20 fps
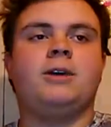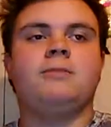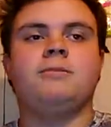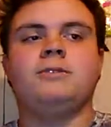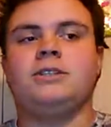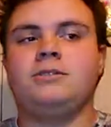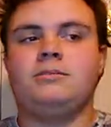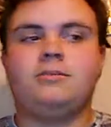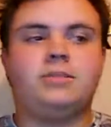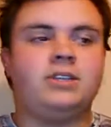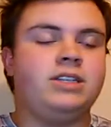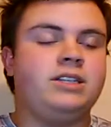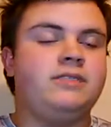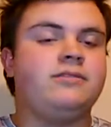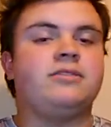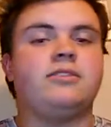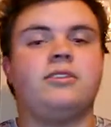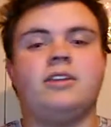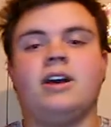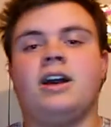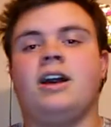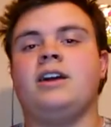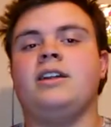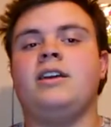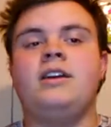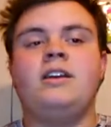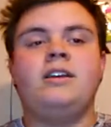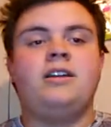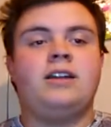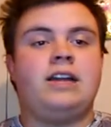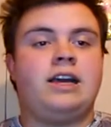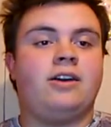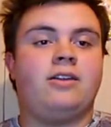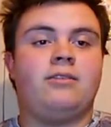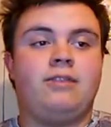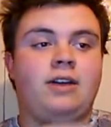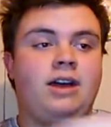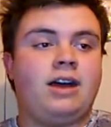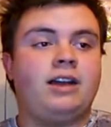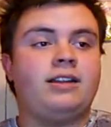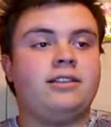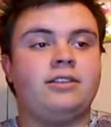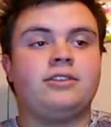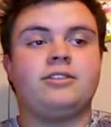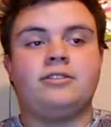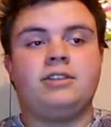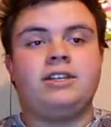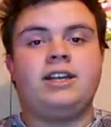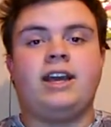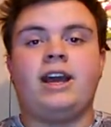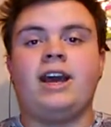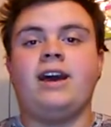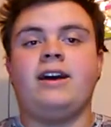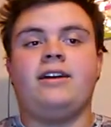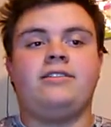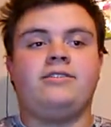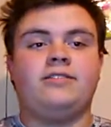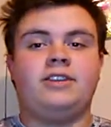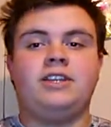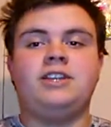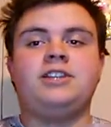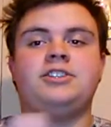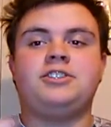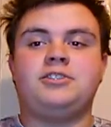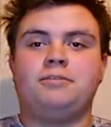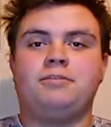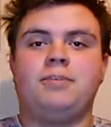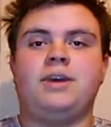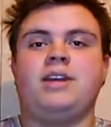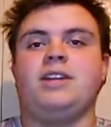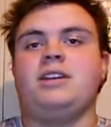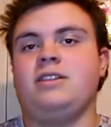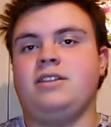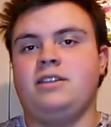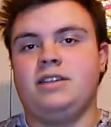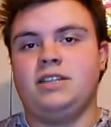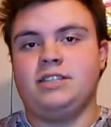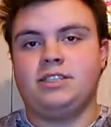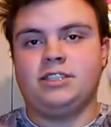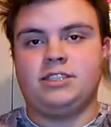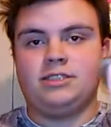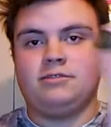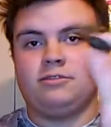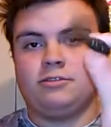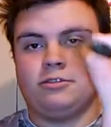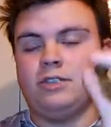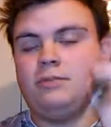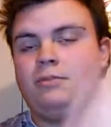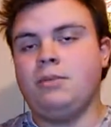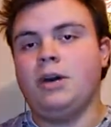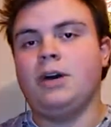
pumpkin, believe it or not, now, I literally have, each bait is green